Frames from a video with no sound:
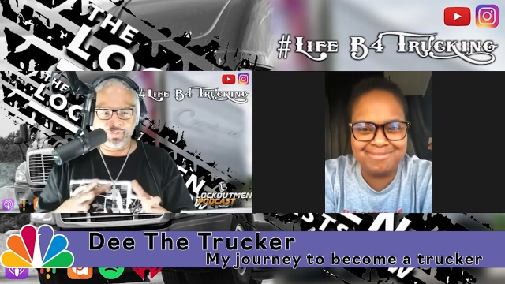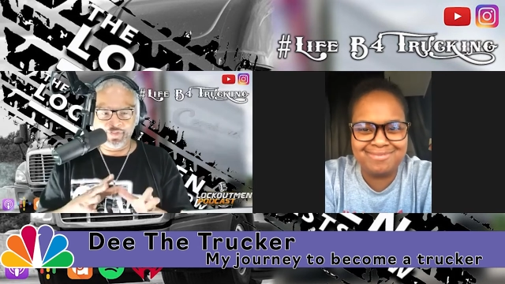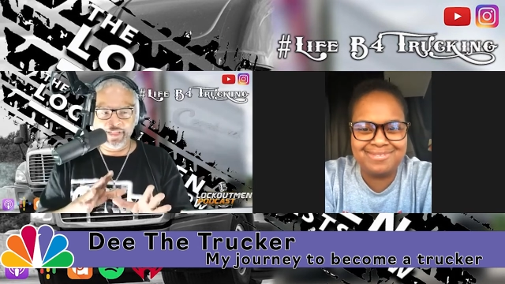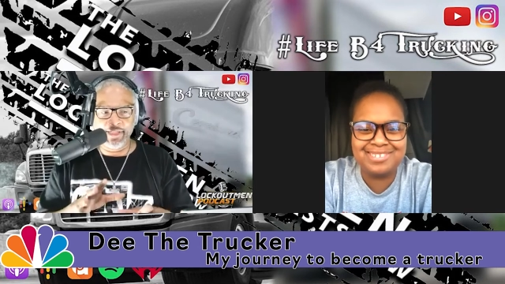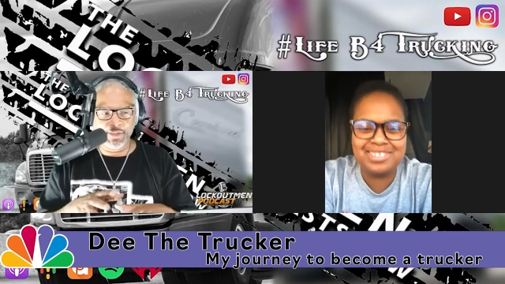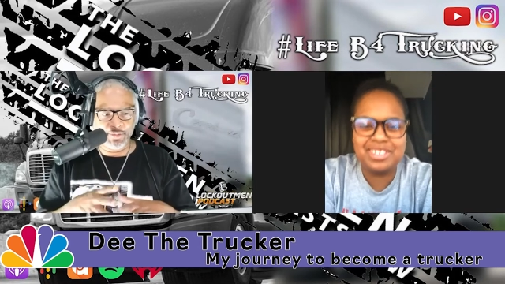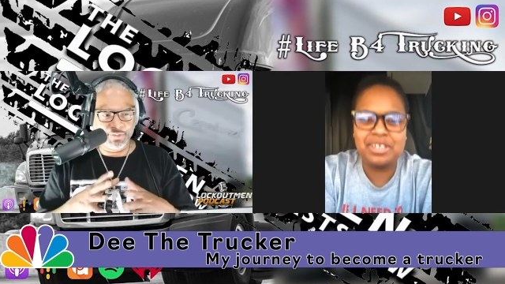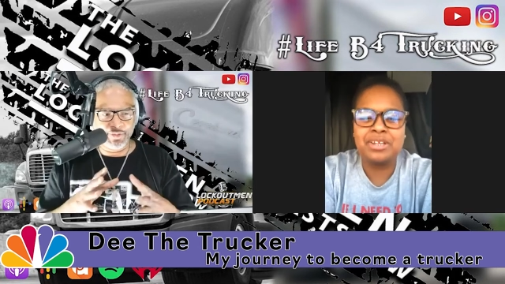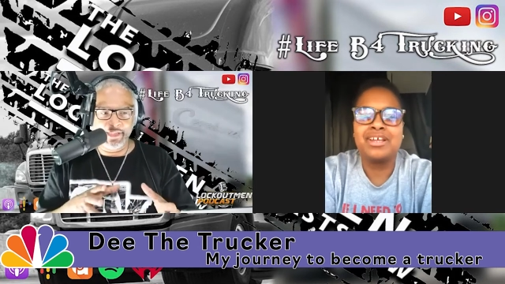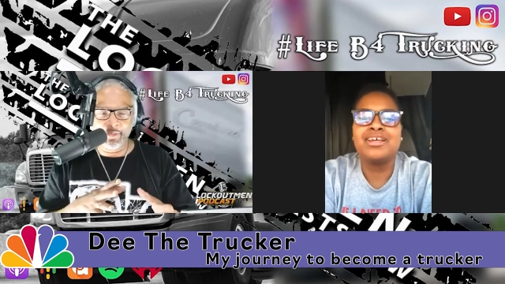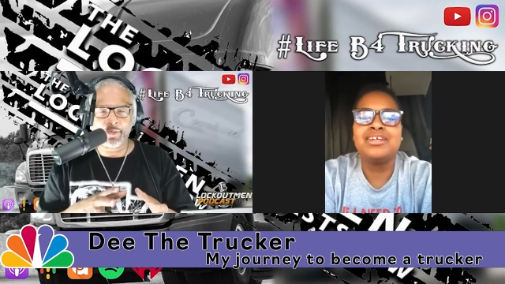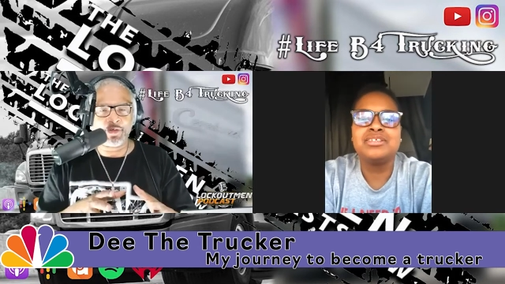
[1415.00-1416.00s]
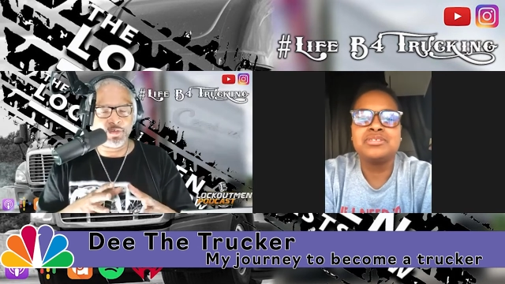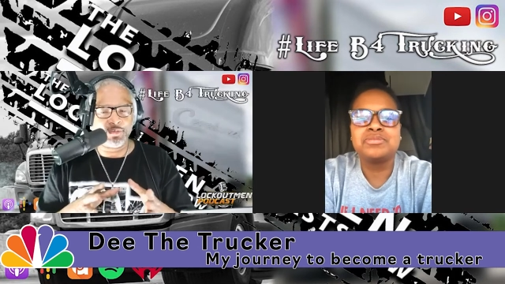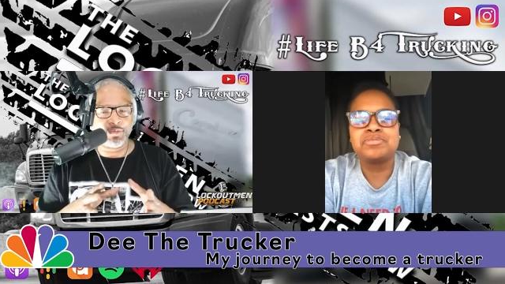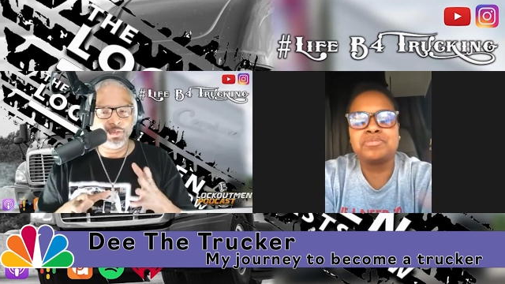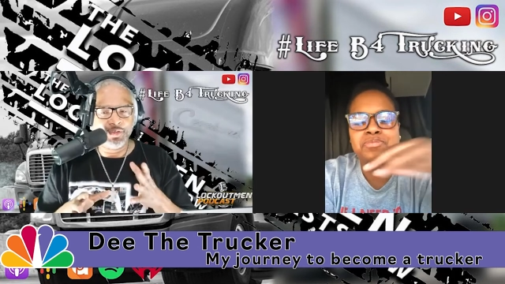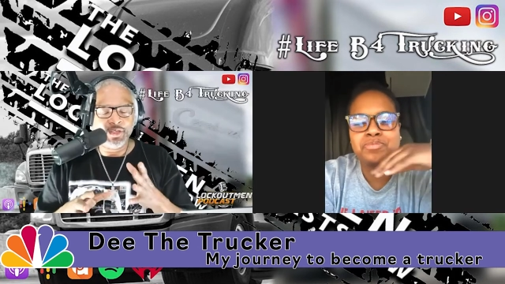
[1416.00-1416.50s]
Speaker 1: still
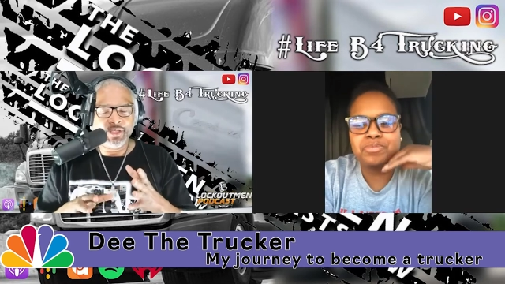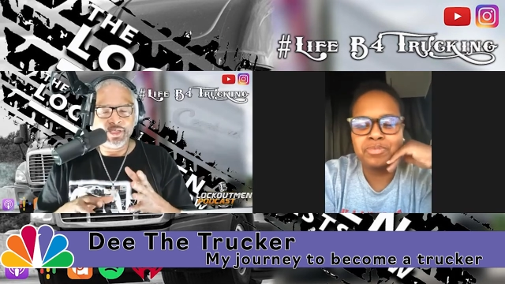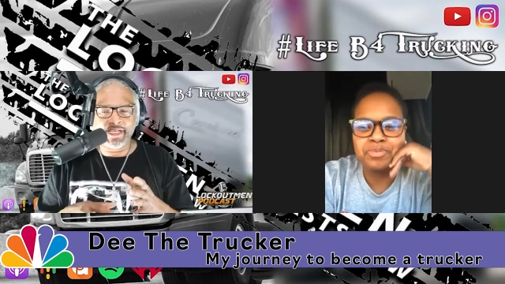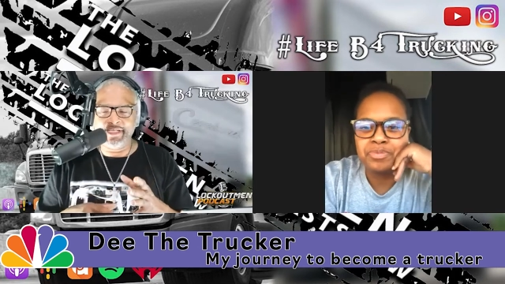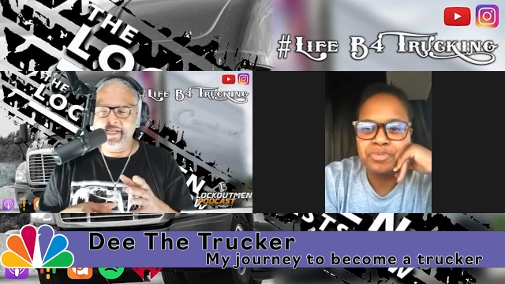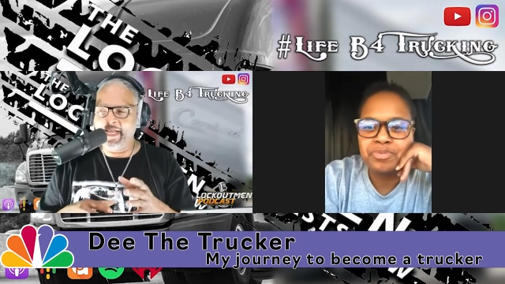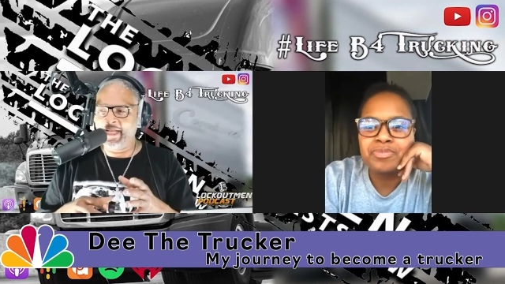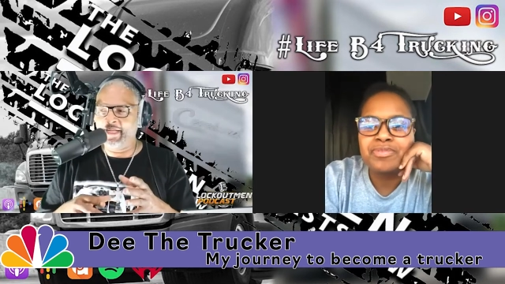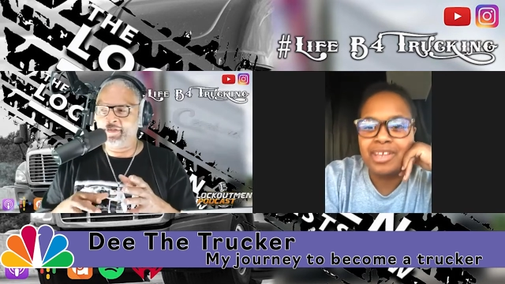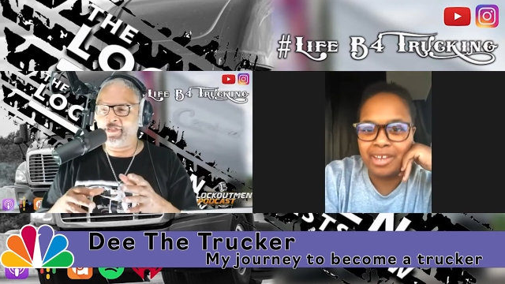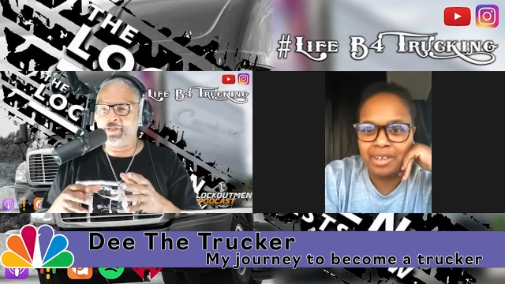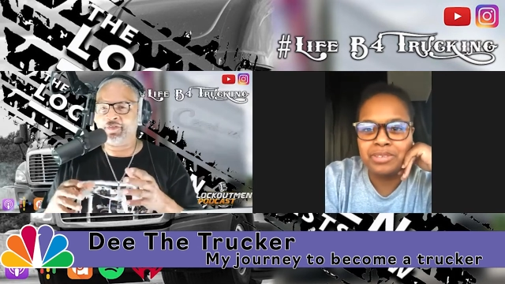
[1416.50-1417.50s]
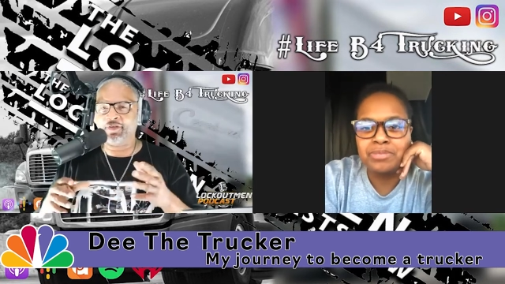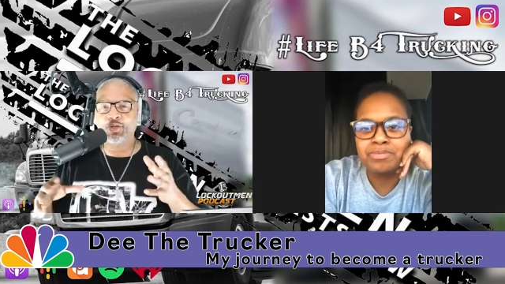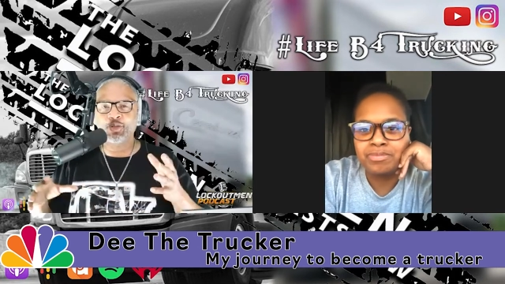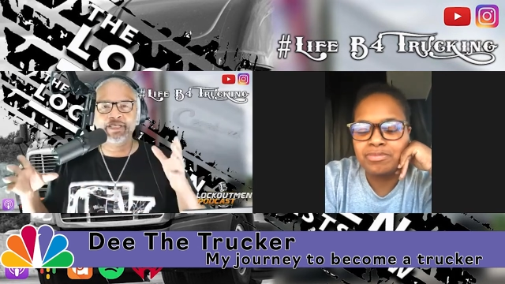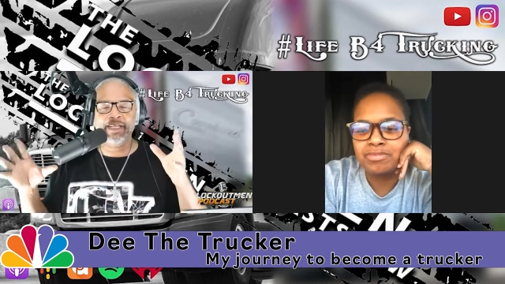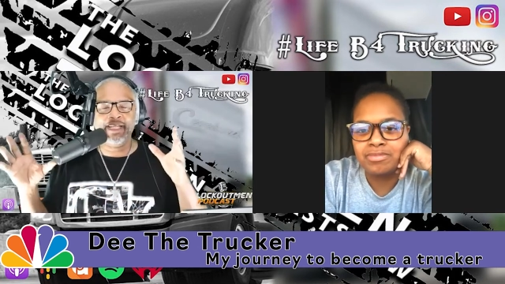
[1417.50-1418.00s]
lyrical. And then the yeah.
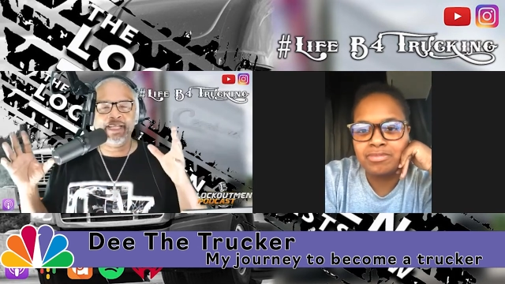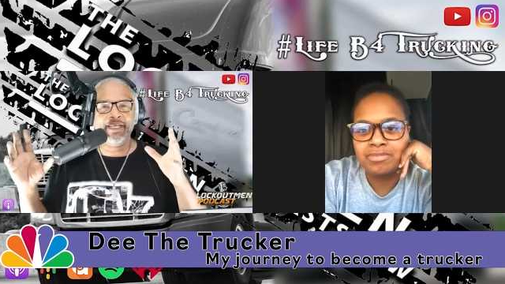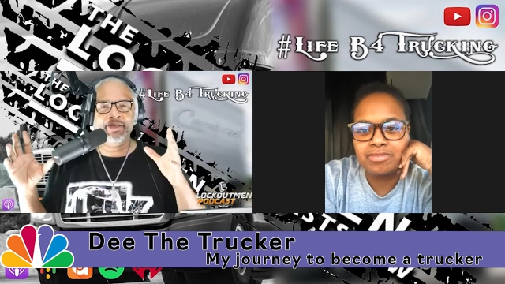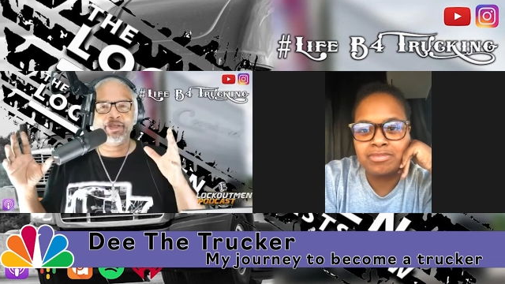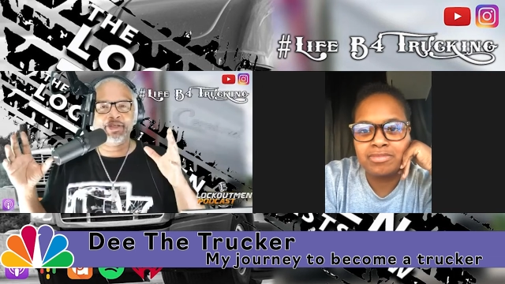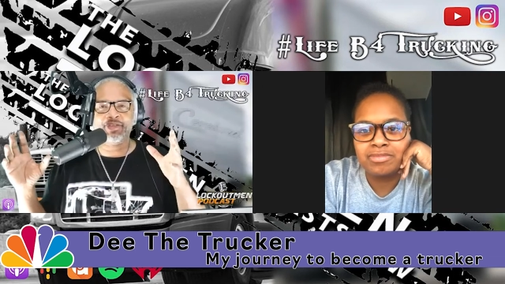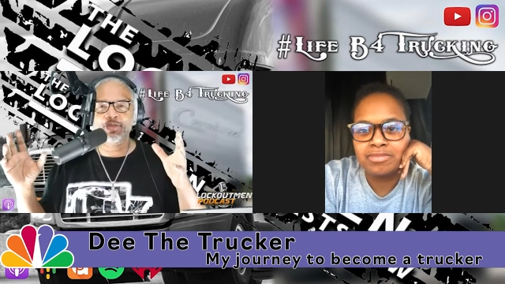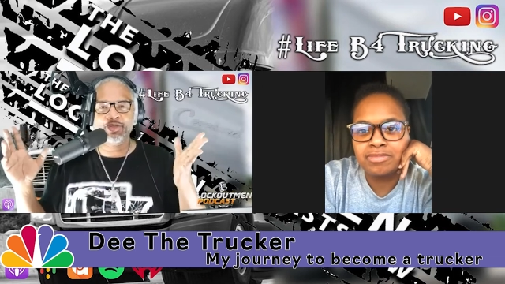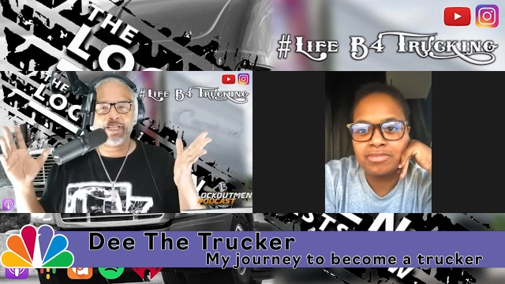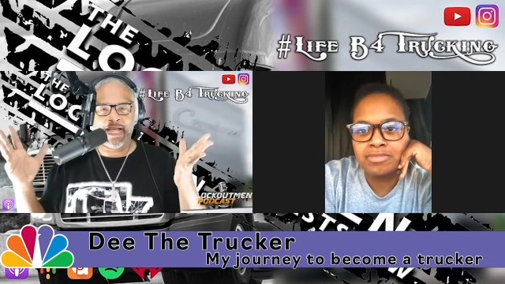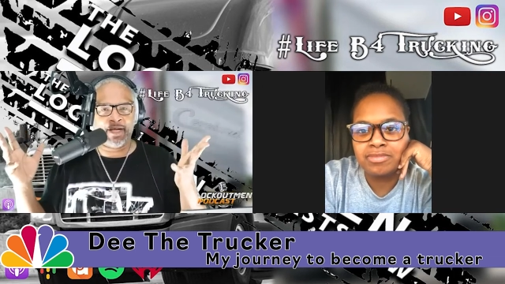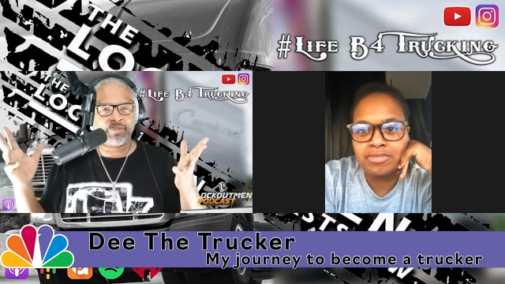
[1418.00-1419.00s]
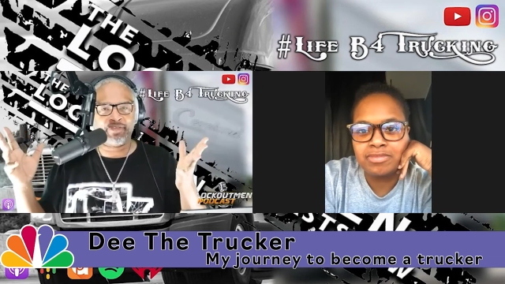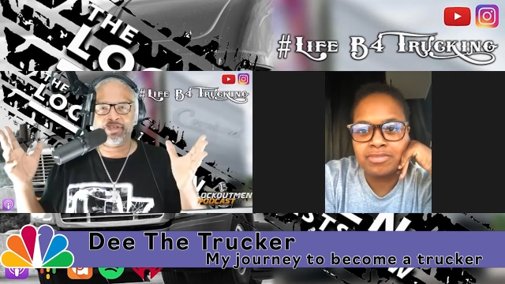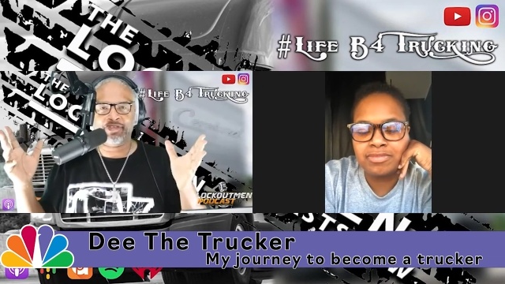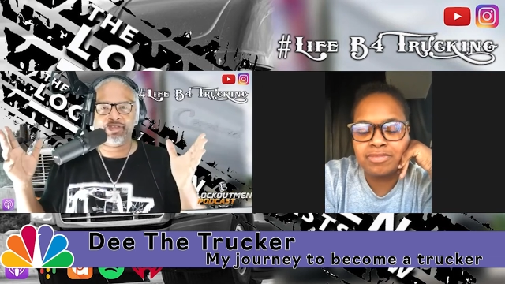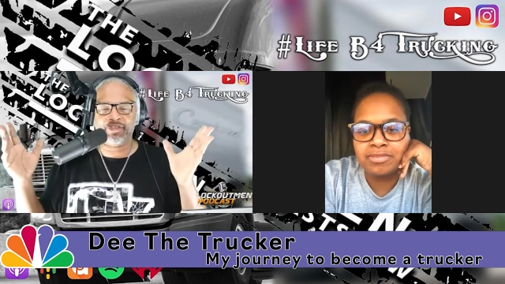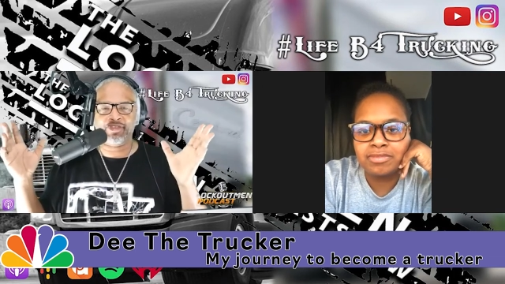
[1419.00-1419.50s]
two, then the
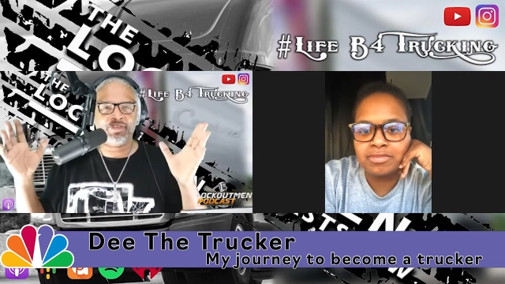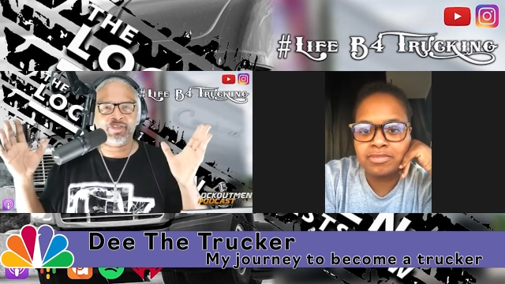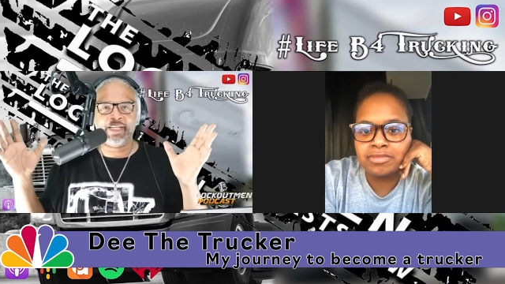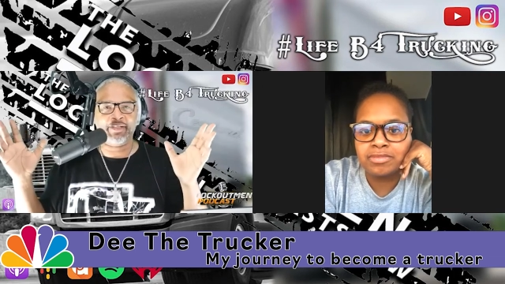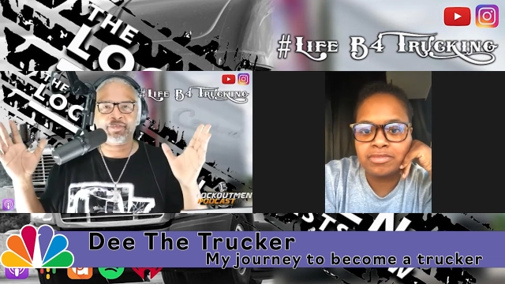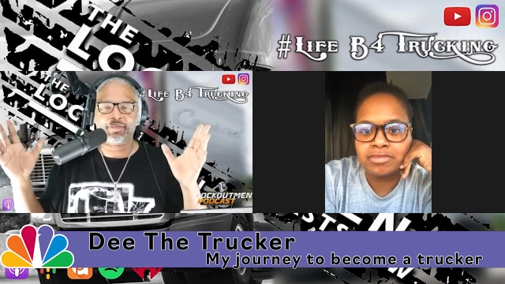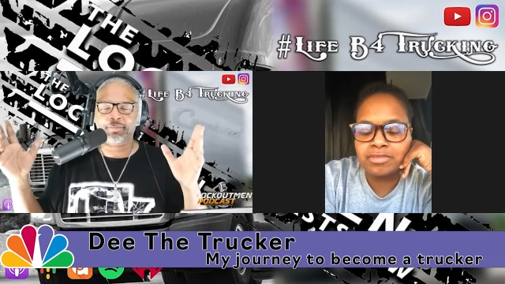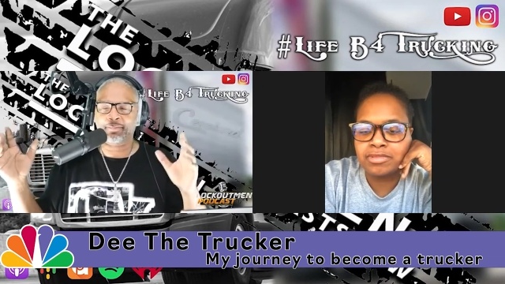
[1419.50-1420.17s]
2000s just